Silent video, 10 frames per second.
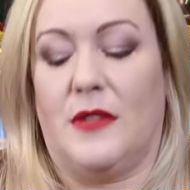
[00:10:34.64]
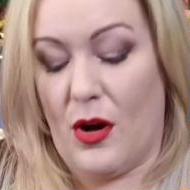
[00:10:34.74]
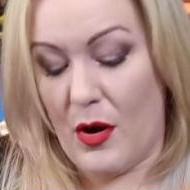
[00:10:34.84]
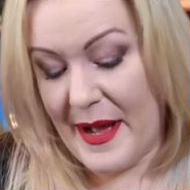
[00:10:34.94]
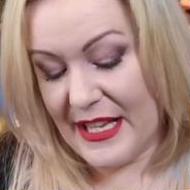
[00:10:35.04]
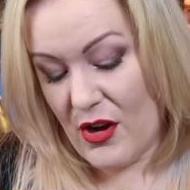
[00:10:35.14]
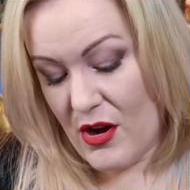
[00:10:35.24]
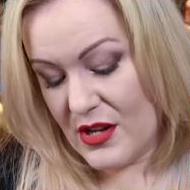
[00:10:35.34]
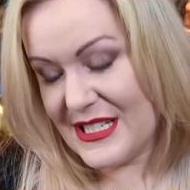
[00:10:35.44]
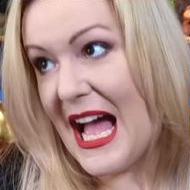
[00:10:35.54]
Oh my
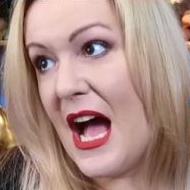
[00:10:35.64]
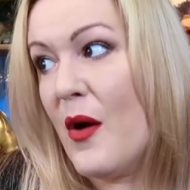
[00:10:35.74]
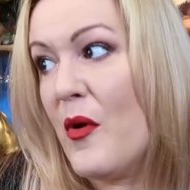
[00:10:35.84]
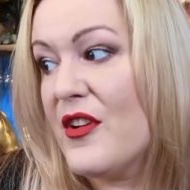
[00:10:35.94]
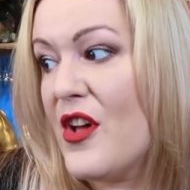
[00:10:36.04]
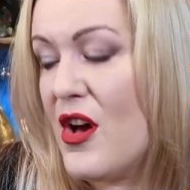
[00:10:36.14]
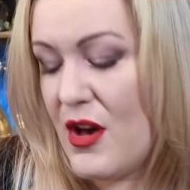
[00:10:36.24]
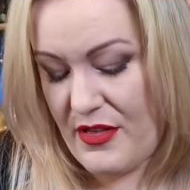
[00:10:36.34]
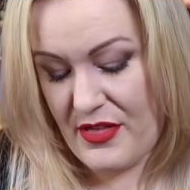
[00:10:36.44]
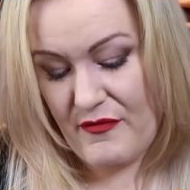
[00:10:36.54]
God, how on
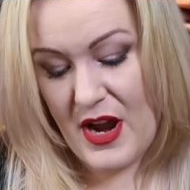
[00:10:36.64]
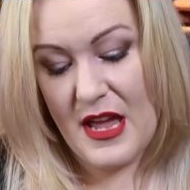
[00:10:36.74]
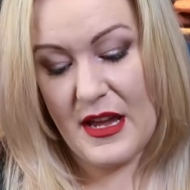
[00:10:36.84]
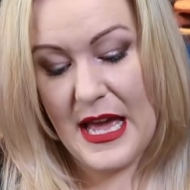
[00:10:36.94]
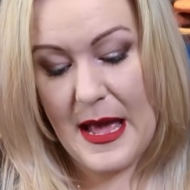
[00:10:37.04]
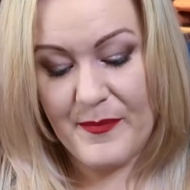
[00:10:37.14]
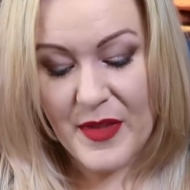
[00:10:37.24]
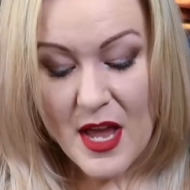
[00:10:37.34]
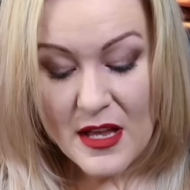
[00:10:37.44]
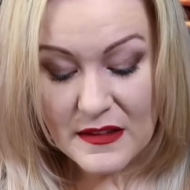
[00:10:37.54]
earth? Right, okay.
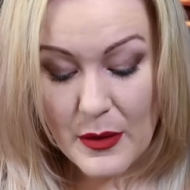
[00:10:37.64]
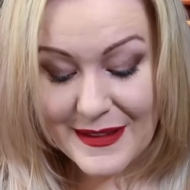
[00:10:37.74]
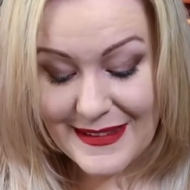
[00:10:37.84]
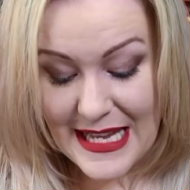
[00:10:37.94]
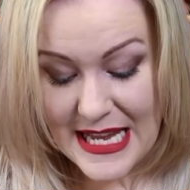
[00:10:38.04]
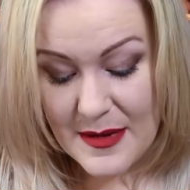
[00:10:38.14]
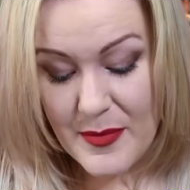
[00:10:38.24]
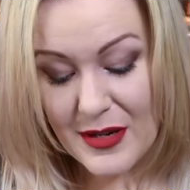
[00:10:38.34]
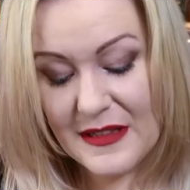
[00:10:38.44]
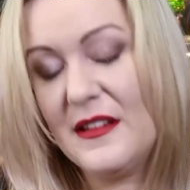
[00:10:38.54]
So it's in
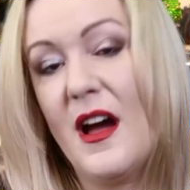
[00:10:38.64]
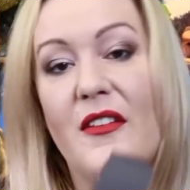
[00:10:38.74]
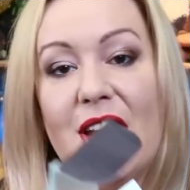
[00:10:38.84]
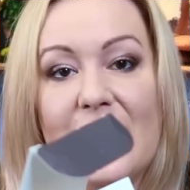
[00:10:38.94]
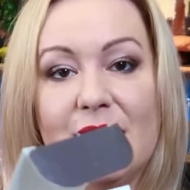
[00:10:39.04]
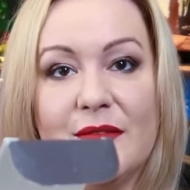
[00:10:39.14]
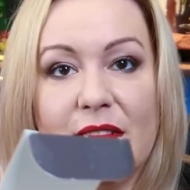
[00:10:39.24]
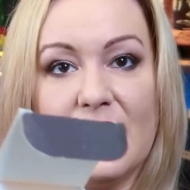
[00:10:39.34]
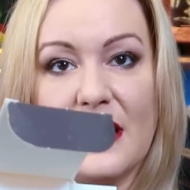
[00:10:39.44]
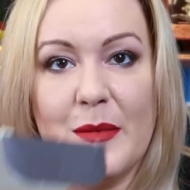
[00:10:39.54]
polystyrene.
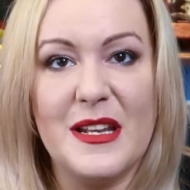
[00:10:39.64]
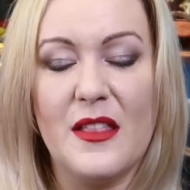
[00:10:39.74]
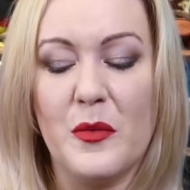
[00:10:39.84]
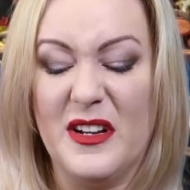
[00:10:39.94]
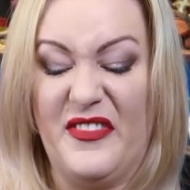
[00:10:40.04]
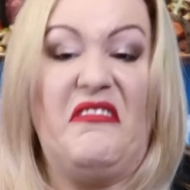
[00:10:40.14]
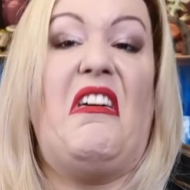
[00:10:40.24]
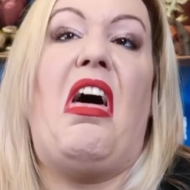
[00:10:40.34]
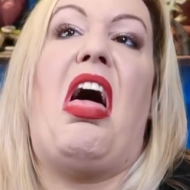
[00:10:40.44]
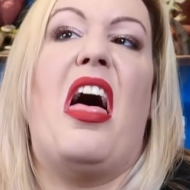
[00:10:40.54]
It's gonna be another one of
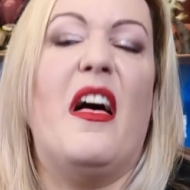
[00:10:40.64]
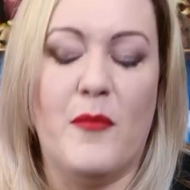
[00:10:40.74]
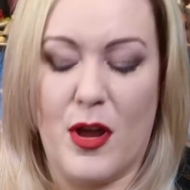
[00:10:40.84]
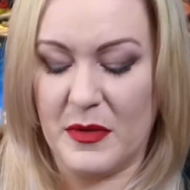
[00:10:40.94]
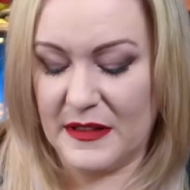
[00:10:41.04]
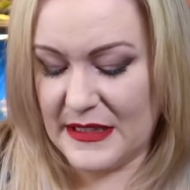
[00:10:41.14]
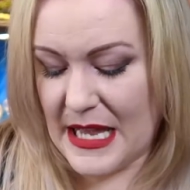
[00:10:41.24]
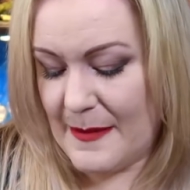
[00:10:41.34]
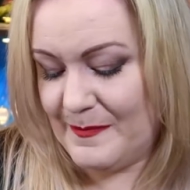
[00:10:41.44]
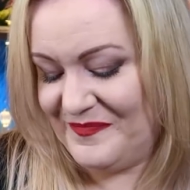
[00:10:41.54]
bleh moments, isn't
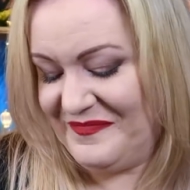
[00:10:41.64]
it?